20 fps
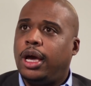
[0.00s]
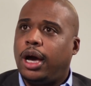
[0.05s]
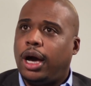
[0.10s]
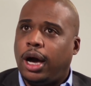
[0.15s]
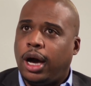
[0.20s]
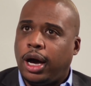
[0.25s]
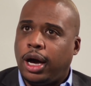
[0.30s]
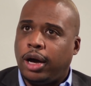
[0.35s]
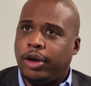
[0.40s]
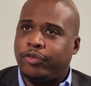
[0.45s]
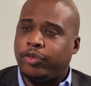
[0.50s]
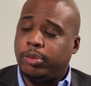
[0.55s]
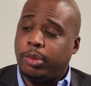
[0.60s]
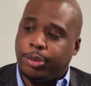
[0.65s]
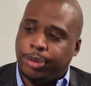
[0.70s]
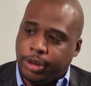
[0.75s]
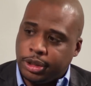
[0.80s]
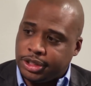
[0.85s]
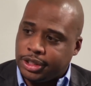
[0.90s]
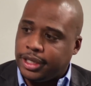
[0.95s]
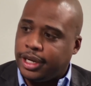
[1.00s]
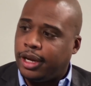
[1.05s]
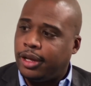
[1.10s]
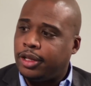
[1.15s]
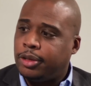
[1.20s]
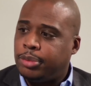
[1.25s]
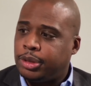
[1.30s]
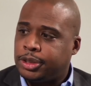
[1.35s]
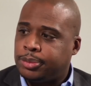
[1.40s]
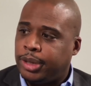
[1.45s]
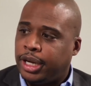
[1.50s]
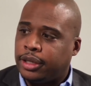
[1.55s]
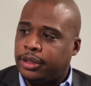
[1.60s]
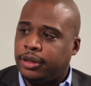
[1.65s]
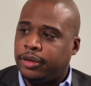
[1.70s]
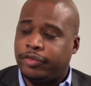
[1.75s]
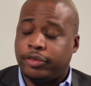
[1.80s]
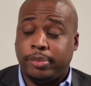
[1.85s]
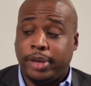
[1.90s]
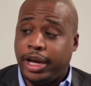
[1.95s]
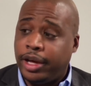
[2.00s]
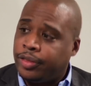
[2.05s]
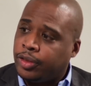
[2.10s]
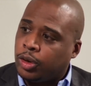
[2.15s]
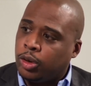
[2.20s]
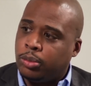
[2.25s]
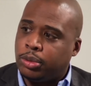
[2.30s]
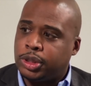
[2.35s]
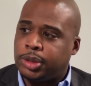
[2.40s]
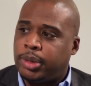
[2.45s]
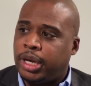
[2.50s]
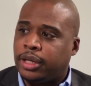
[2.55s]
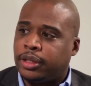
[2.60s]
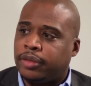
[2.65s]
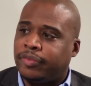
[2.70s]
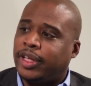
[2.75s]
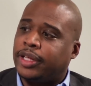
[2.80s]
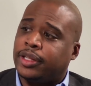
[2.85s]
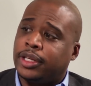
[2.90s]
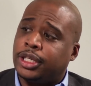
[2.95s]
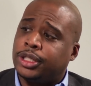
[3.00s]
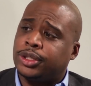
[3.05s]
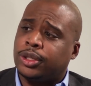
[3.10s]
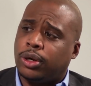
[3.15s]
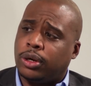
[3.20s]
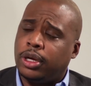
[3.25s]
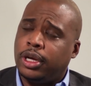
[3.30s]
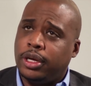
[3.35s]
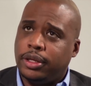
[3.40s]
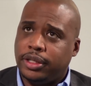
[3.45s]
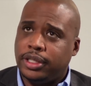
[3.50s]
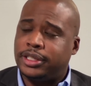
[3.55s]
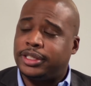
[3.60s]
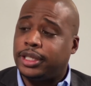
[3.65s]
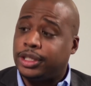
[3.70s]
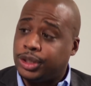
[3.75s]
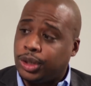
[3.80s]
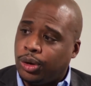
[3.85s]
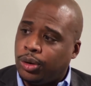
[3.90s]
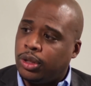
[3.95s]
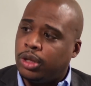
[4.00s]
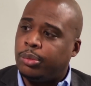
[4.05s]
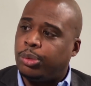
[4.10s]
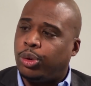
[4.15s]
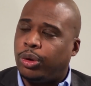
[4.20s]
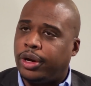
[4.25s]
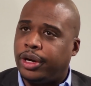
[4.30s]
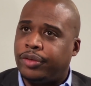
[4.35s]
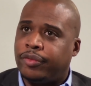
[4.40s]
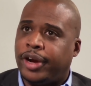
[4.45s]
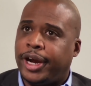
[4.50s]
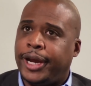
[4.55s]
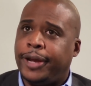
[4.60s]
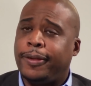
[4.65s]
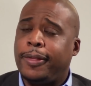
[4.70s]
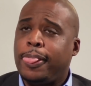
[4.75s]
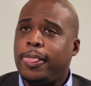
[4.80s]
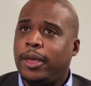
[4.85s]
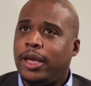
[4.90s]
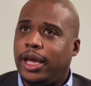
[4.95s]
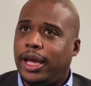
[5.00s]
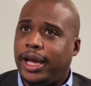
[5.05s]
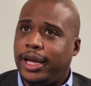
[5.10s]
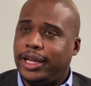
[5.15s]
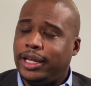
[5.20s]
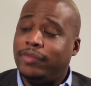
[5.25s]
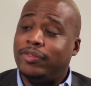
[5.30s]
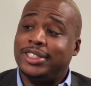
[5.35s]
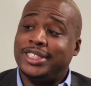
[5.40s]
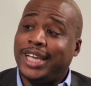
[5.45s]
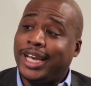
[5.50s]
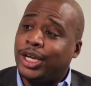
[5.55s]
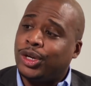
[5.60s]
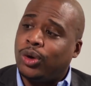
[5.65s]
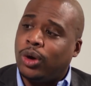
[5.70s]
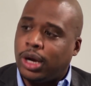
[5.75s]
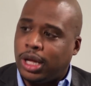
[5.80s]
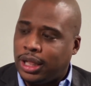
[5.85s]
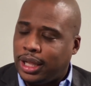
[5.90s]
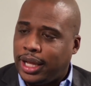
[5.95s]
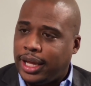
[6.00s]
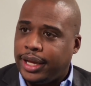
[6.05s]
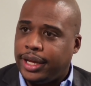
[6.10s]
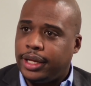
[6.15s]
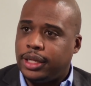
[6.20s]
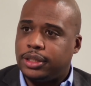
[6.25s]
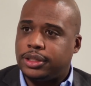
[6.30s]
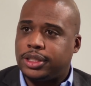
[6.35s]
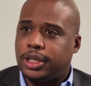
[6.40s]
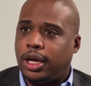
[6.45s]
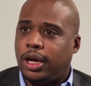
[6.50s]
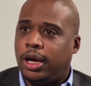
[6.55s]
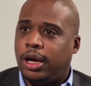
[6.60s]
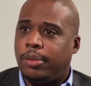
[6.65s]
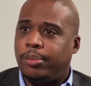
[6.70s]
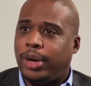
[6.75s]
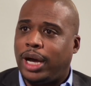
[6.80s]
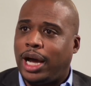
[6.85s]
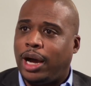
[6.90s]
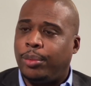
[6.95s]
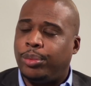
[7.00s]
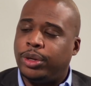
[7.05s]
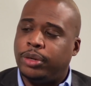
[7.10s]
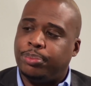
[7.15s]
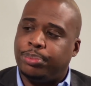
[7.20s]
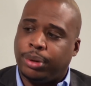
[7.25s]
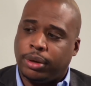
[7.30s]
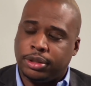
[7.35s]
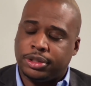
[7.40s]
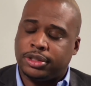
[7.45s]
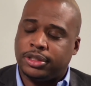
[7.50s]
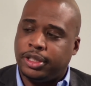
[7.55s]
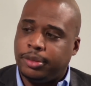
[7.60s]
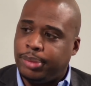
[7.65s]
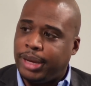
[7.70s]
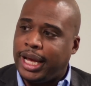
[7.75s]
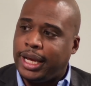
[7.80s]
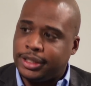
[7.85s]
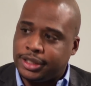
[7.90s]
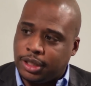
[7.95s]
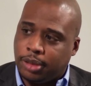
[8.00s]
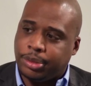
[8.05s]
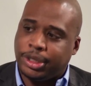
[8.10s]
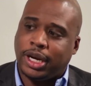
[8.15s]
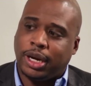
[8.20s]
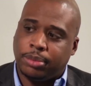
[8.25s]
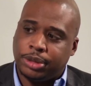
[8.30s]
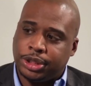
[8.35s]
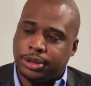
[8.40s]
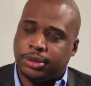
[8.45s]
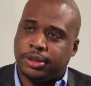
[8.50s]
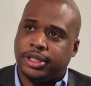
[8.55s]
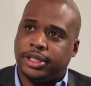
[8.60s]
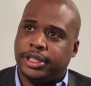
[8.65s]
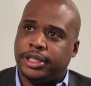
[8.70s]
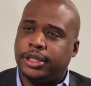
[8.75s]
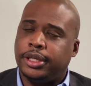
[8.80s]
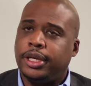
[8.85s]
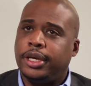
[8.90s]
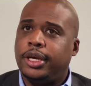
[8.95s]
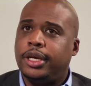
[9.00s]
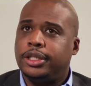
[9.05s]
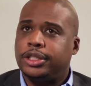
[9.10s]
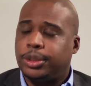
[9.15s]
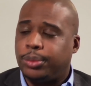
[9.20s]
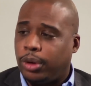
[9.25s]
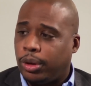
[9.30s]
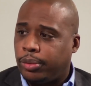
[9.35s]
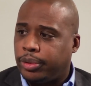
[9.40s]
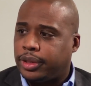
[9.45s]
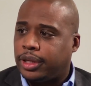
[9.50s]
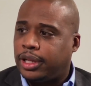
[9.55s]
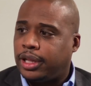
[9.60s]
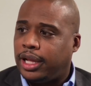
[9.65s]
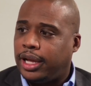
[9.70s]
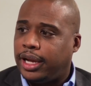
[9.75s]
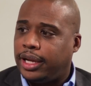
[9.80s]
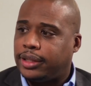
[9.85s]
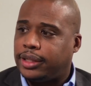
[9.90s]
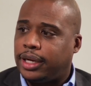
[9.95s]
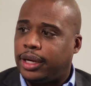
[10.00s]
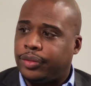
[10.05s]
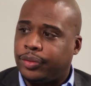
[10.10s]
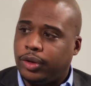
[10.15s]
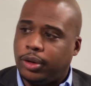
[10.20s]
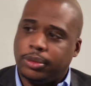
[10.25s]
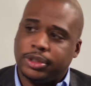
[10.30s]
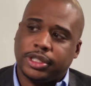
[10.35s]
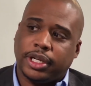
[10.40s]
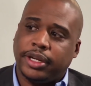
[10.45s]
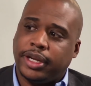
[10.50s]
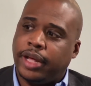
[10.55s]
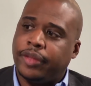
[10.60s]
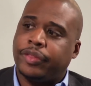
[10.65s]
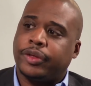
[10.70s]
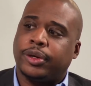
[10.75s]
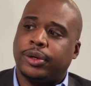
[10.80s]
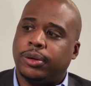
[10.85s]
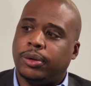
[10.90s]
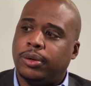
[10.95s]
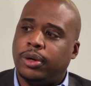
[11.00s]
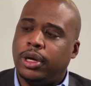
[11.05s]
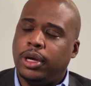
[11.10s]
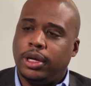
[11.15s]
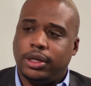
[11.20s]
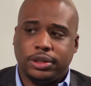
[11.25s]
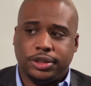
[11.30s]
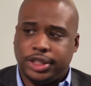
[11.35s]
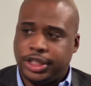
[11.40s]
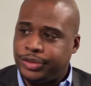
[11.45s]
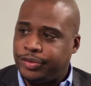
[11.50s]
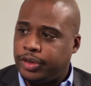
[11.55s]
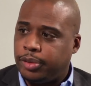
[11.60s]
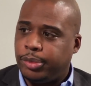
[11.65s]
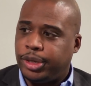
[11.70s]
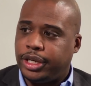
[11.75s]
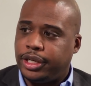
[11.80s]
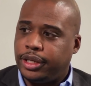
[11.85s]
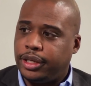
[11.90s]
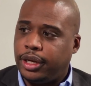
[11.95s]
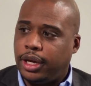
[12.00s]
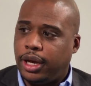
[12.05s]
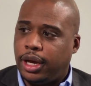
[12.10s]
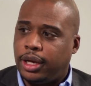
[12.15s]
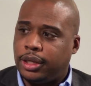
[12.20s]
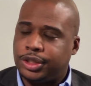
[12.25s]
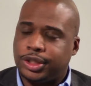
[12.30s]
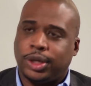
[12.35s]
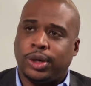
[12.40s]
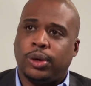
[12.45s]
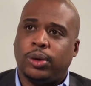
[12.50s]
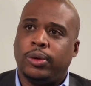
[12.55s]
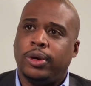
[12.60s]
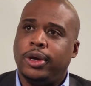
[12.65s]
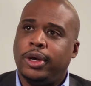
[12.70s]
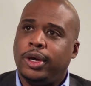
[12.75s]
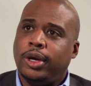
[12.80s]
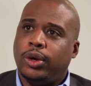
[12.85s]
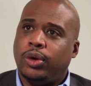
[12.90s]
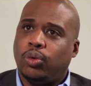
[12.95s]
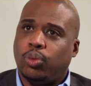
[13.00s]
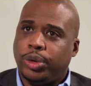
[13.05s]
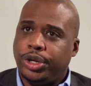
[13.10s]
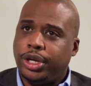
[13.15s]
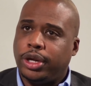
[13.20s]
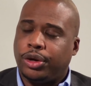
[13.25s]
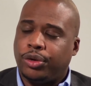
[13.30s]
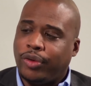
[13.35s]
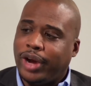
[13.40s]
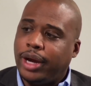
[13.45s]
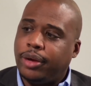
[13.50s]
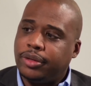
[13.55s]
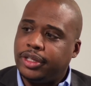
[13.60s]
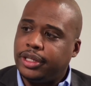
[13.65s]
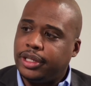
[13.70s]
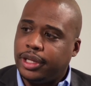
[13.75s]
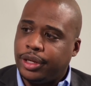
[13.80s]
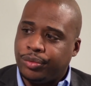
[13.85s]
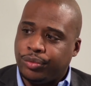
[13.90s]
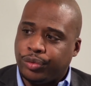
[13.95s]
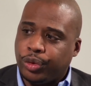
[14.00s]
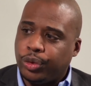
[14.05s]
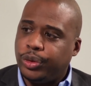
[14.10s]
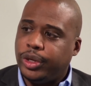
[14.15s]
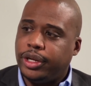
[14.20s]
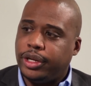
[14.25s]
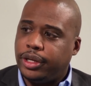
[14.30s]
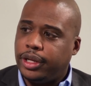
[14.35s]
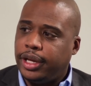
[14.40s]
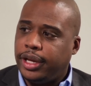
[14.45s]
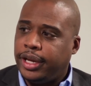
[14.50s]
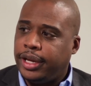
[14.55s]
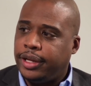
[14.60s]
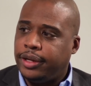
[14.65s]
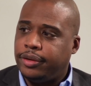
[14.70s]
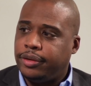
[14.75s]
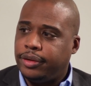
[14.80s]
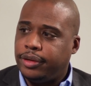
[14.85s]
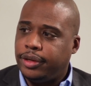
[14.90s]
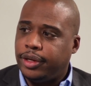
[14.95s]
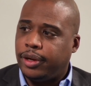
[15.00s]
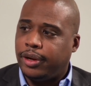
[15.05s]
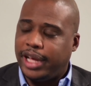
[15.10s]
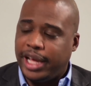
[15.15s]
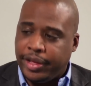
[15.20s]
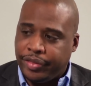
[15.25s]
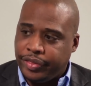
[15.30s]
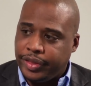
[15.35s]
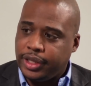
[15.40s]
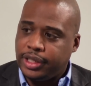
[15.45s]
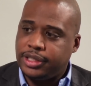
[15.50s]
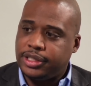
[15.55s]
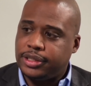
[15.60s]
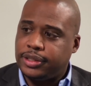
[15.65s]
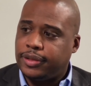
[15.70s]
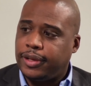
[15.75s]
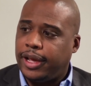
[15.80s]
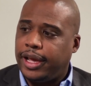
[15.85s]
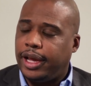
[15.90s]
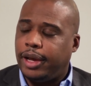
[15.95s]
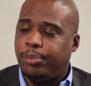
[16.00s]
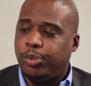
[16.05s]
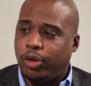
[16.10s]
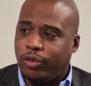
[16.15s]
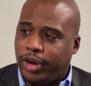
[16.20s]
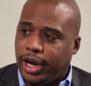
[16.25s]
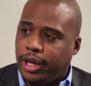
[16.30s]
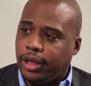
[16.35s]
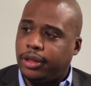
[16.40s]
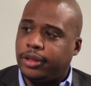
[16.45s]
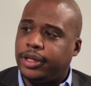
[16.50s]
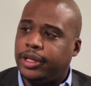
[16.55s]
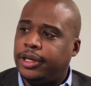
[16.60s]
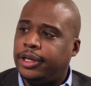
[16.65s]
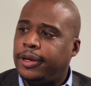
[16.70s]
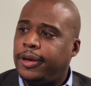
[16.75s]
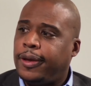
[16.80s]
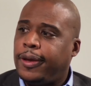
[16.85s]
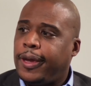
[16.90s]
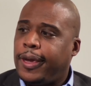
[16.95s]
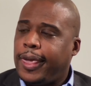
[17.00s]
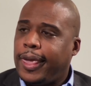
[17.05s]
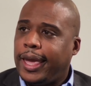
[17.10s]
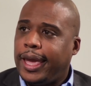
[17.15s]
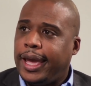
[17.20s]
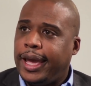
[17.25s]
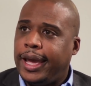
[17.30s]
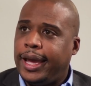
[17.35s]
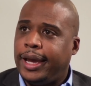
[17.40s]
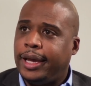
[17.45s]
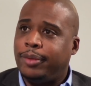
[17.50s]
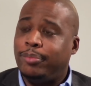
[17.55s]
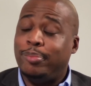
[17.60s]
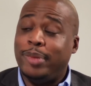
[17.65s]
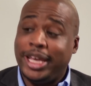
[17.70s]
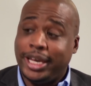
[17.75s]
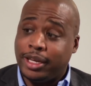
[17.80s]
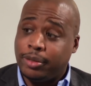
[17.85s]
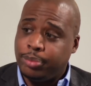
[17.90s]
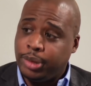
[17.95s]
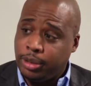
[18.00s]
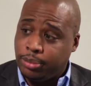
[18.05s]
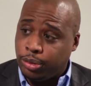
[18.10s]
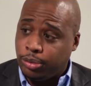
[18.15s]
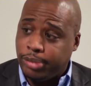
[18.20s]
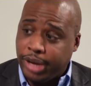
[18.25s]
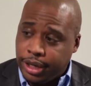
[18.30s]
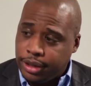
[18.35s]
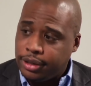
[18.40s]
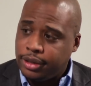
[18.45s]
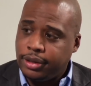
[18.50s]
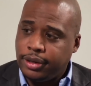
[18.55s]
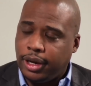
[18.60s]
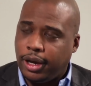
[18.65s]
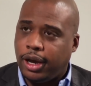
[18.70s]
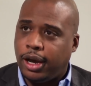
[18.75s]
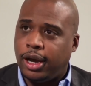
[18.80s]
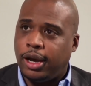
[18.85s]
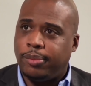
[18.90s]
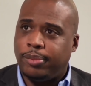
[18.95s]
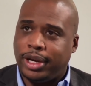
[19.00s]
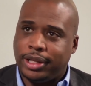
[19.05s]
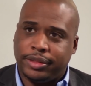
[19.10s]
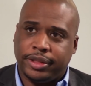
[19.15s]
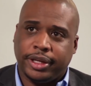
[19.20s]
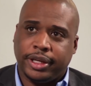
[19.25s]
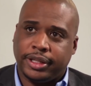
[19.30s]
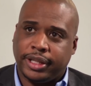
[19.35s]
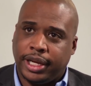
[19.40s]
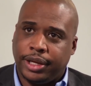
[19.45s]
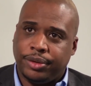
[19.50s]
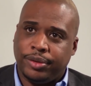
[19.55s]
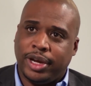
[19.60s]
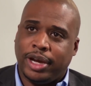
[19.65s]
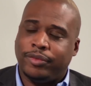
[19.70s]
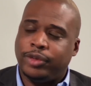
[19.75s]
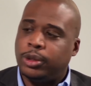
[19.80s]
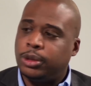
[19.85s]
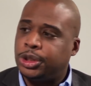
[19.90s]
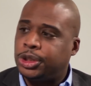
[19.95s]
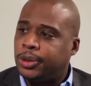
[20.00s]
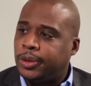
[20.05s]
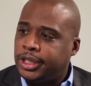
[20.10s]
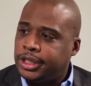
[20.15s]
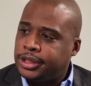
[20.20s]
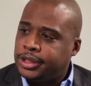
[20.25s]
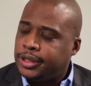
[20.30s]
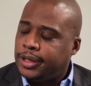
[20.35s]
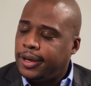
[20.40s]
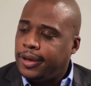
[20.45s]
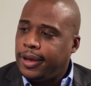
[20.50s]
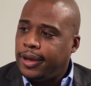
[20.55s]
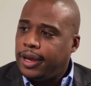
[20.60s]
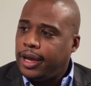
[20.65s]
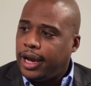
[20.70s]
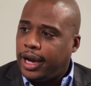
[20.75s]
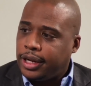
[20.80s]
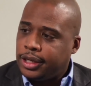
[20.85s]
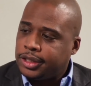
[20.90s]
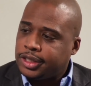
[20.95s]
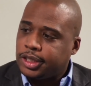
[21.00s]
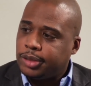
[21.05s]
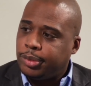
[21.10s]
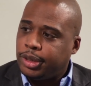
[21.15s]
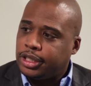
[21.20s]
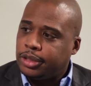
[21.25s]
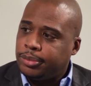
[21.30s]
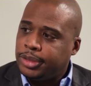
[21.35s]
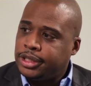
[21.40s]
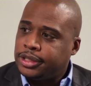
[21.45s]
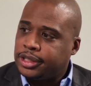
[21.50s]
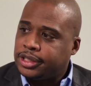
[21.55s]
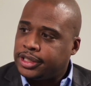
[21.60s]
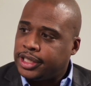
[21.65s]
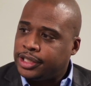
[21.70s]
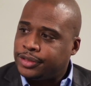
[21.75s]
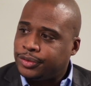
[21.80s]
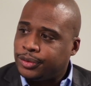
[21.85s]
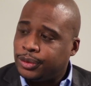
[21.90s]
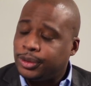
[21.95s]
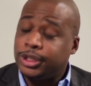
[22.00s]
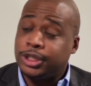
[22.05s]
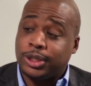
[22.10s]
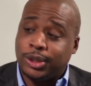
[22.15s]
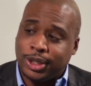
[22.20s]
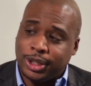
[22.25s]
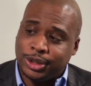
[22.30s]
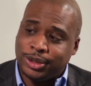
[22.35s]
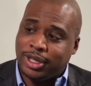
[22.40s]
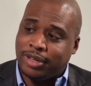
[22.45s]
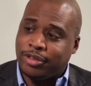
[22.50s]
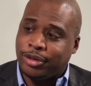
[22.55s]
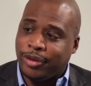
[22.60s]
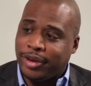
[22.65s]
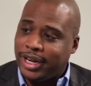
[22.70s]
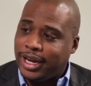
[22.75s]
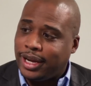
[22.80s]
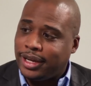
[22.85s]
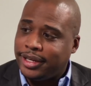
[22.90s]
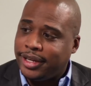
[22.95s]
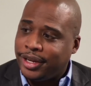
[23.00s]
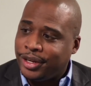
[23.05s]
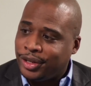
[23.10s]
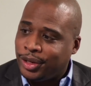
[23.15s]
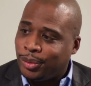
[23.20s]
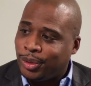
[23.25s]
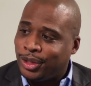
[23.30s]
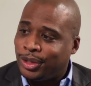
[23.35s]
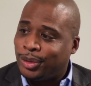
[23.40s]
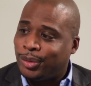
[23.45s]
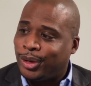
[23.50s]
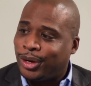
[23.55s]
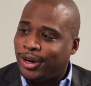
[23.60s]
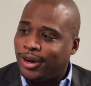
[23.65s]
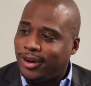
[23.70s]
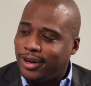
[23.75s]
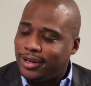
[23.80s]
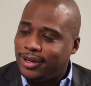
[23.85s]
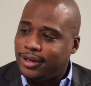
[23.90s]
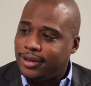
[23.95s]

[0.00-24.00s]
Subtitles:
From a personality perspective, from an ethical perspective, like these things are all important, right? And even taking on clients, I would personally pass up an opportunity to work with a client that I thought was unethical just for the money. So when you're grounded and rooted in ethics, morality, and making people better, I think that you have no choice, honestly, but to be successful, as long as you have a great idea and you're willing to work hard.